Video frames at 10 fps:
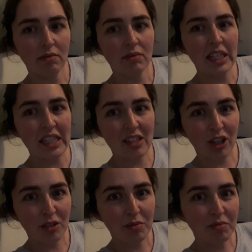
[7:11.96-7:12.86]
it's
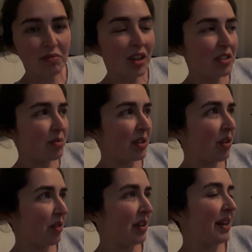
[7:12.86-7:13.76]
not
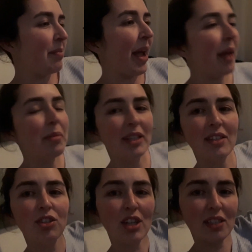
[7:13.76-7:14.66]
really bad, but
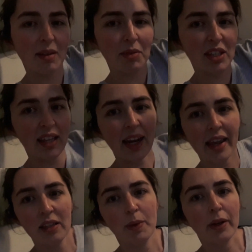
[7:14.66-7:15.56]
it's just something that I
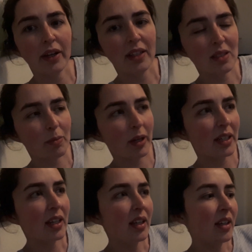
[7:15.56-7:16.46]
experienced, but
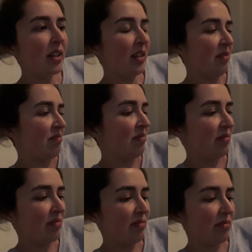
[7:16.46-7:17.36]

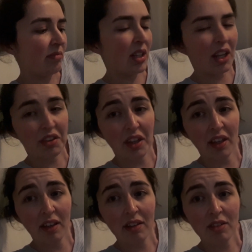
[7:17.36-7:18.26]

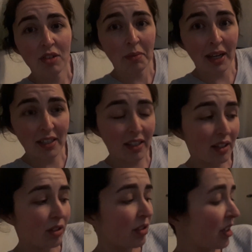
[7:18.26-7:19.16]
nothing dramatic
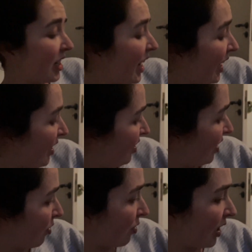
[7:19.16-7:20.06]
or
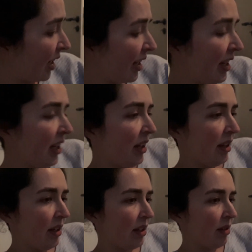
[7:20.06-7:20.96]
anything really.
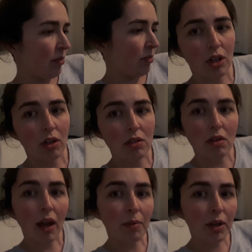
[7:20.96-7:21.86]
And also
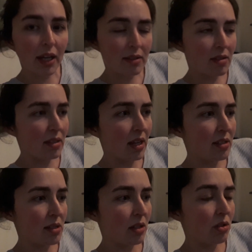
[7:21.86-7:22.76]
I'm not
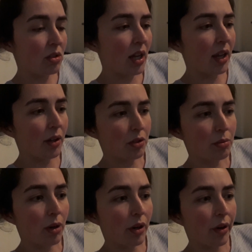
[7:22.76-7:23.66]
exercising today or
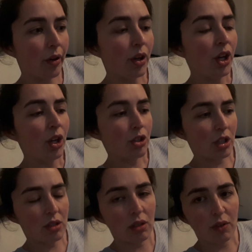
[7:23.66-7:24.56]
tomorrow,
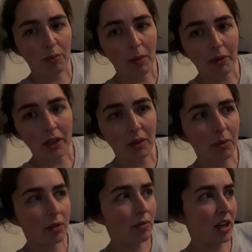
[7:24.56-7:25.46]
just to give my body a
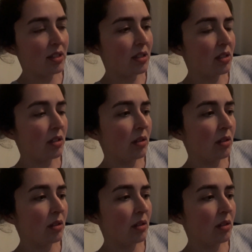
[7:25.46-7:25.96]
bit rest,